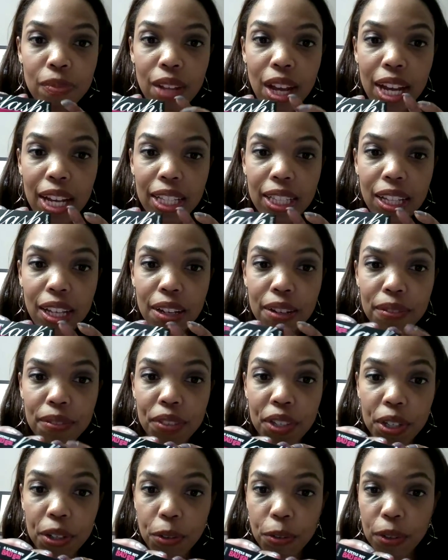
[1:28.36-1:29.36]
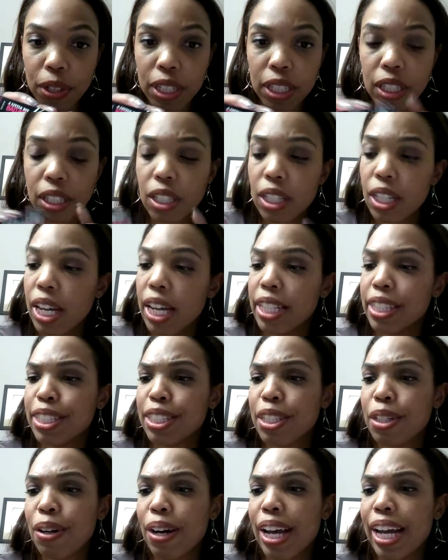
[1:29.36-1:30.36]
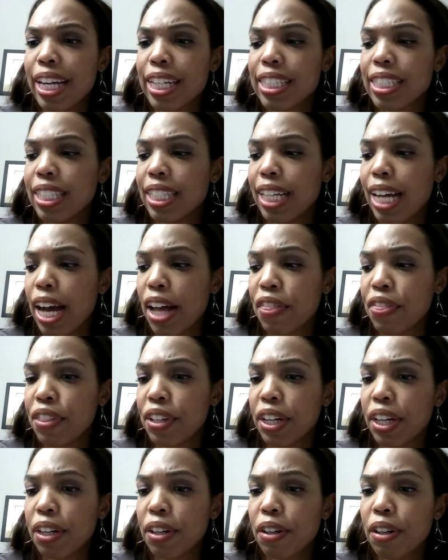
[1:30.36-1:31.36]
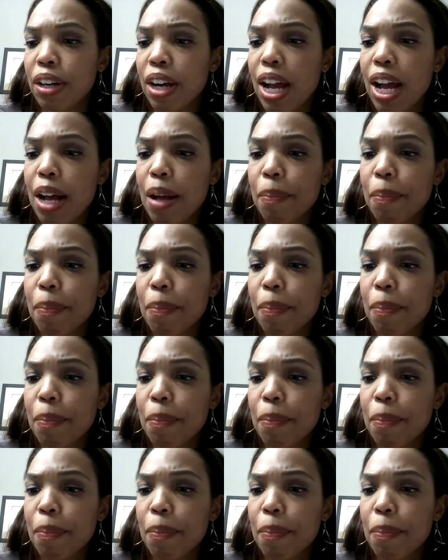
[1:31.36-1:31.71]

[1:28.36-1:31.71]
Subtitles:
I love their real, and so I actually got their